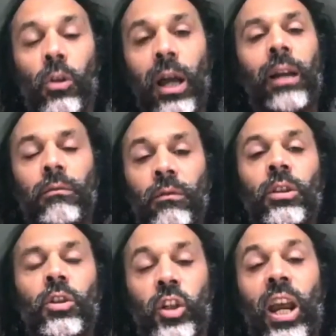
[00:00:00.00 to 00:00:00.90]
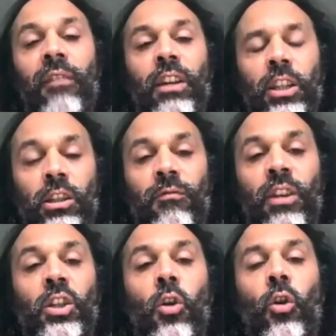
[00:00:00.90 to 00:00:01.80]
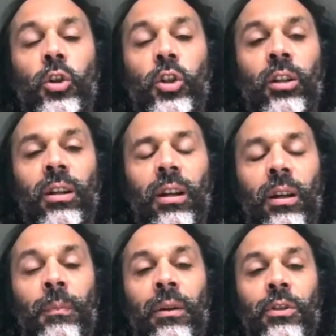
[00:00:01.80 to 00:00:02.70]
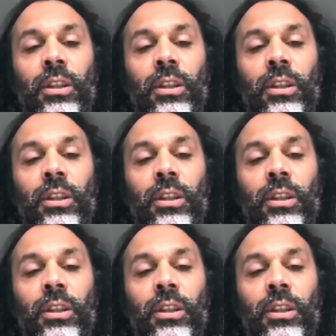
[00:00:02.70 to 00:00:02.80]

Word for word: and share this caution about